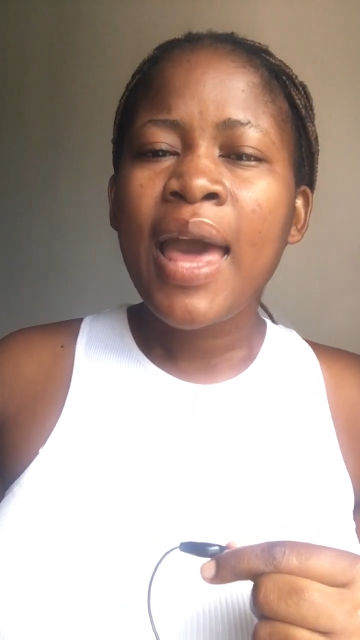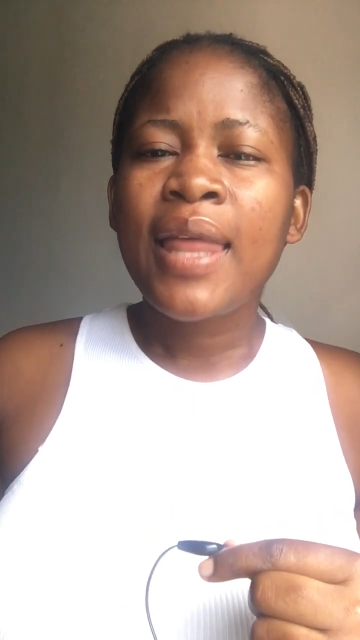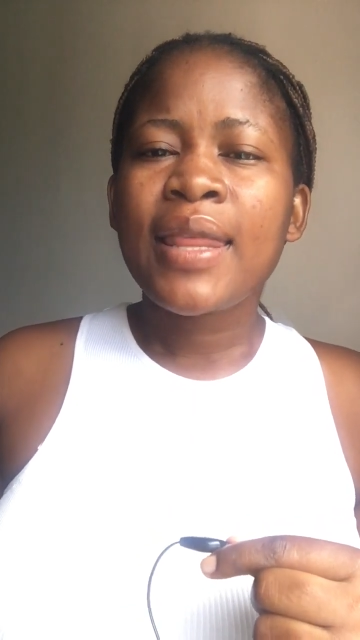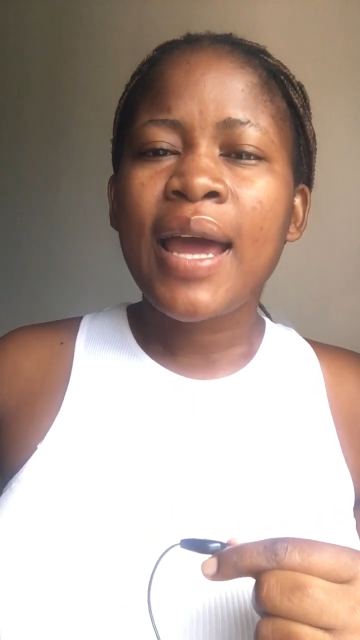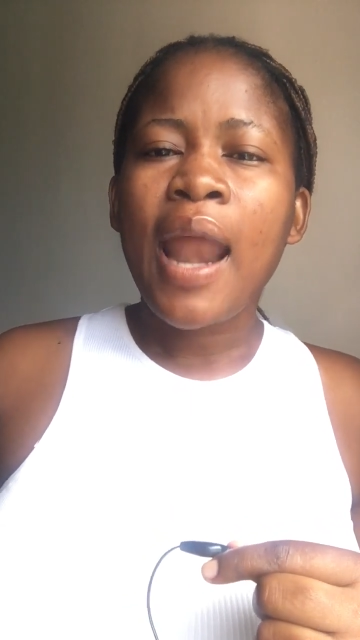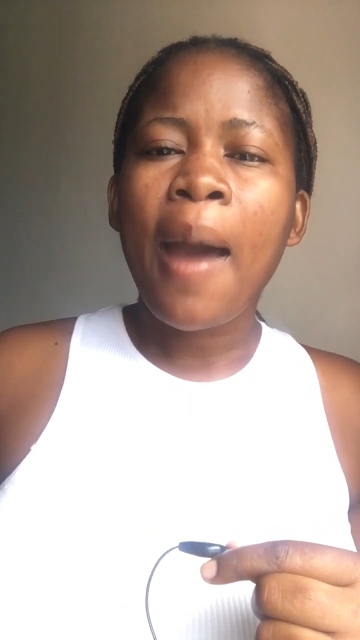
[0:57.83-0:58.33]

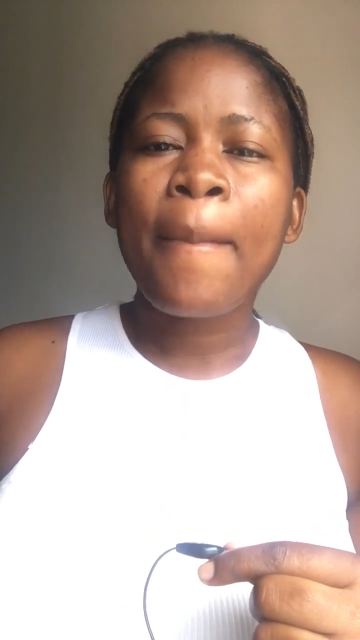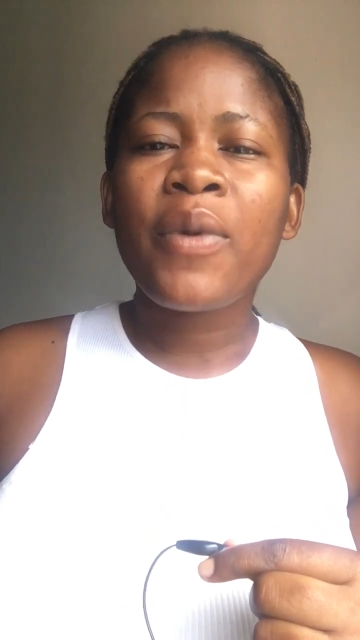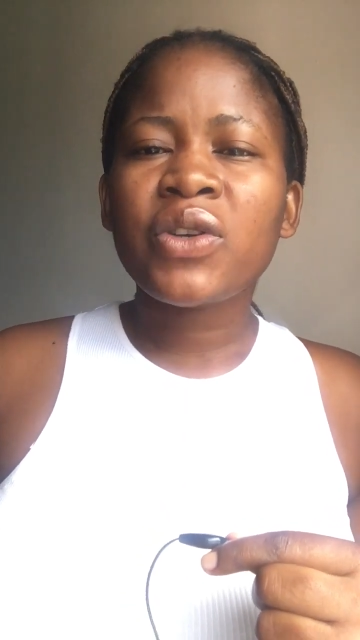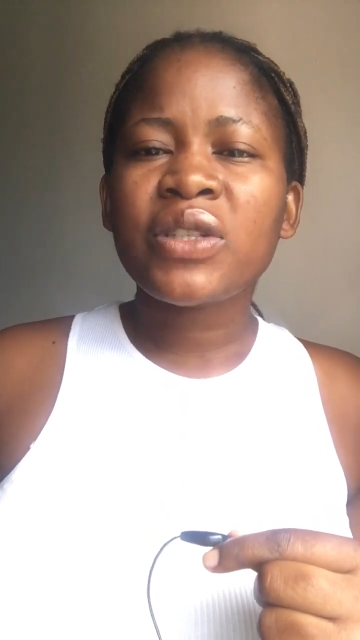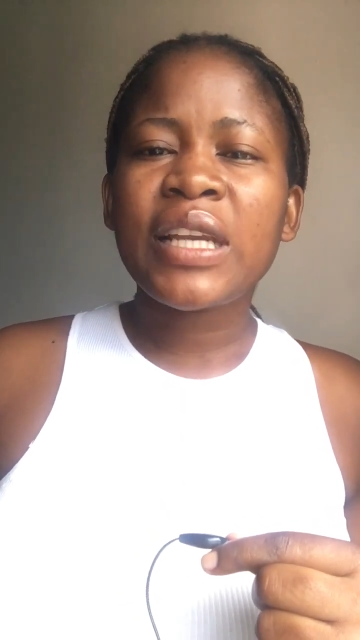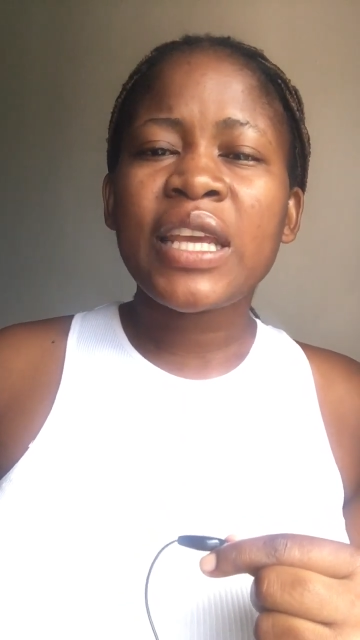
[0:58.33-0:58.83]
that are
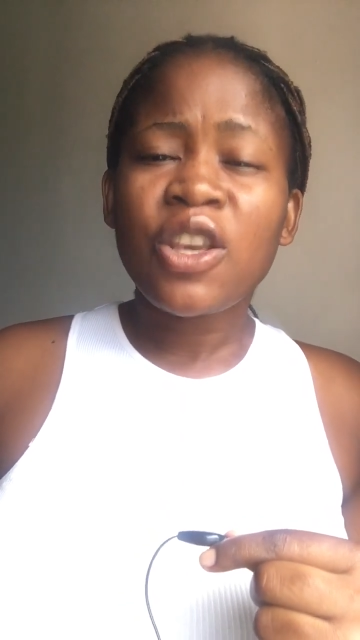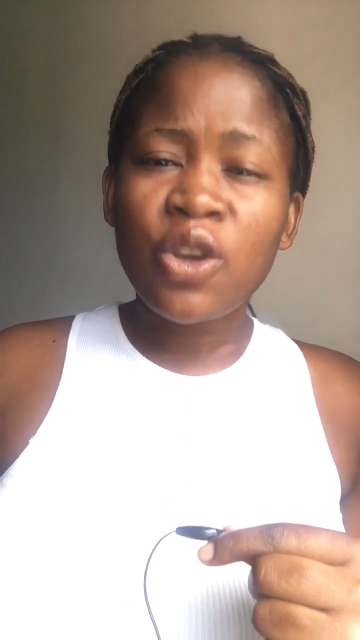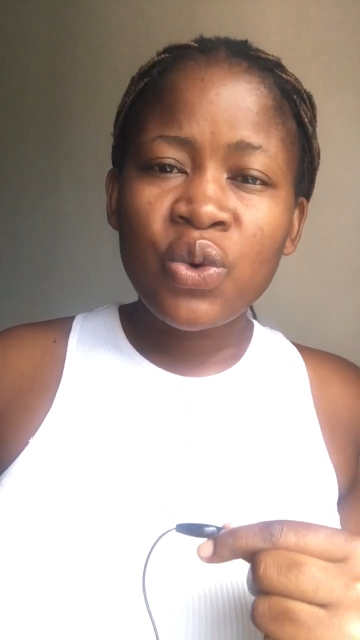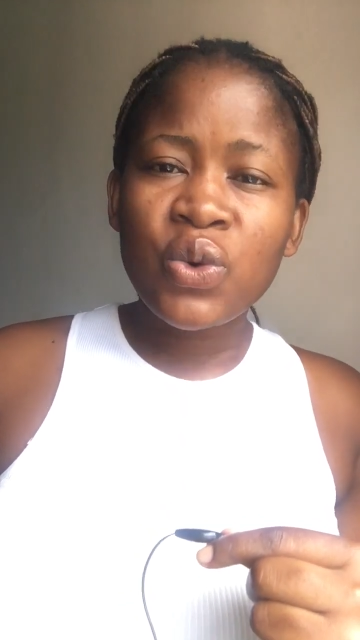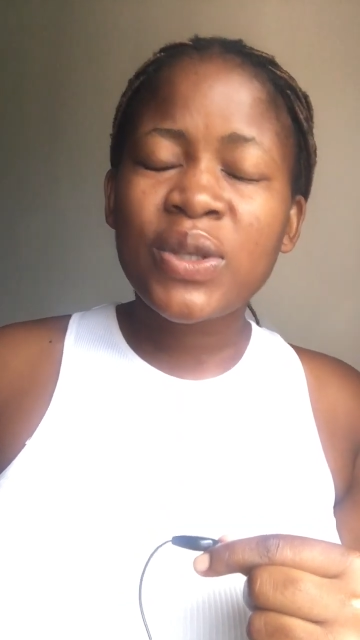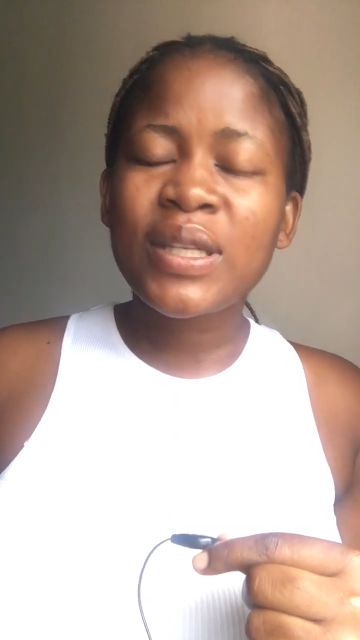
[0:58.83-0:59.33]
mostly
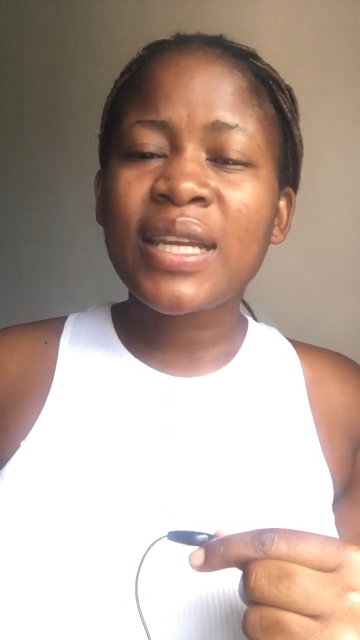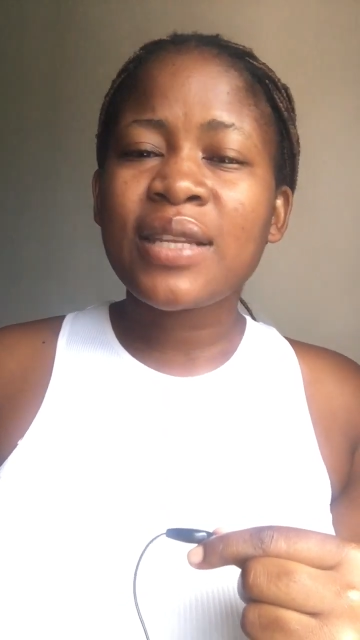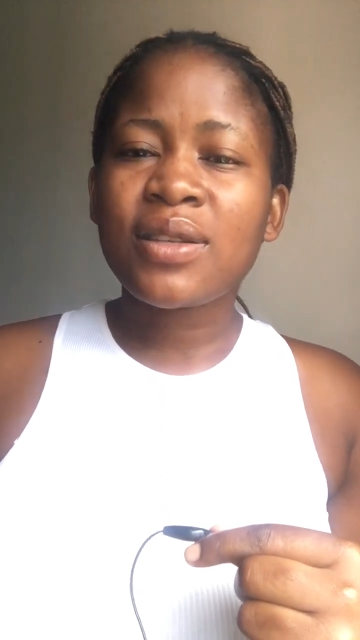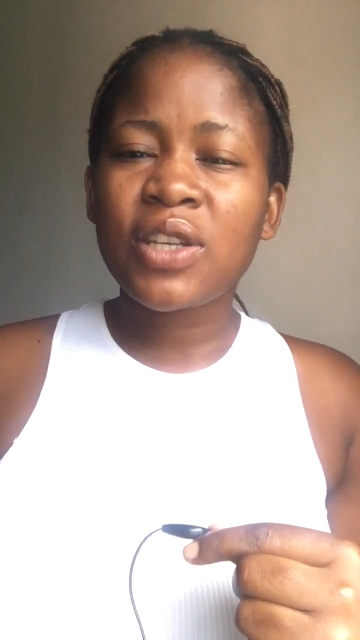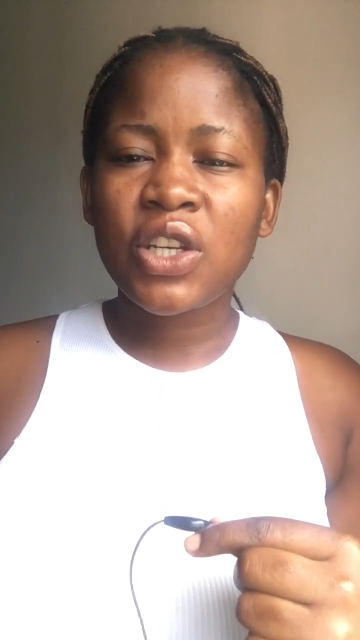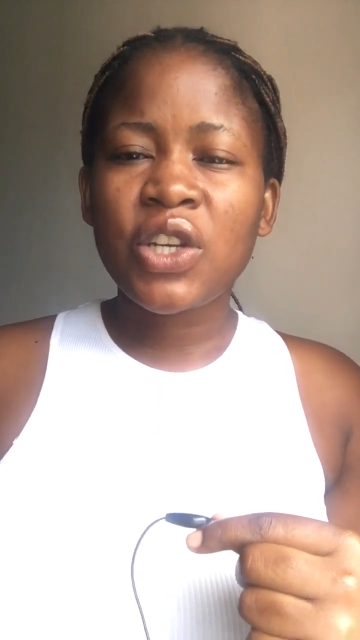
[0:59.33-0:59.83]
used in
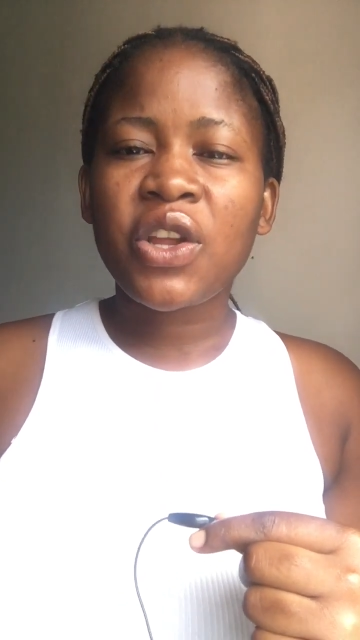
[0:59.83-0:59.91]
certain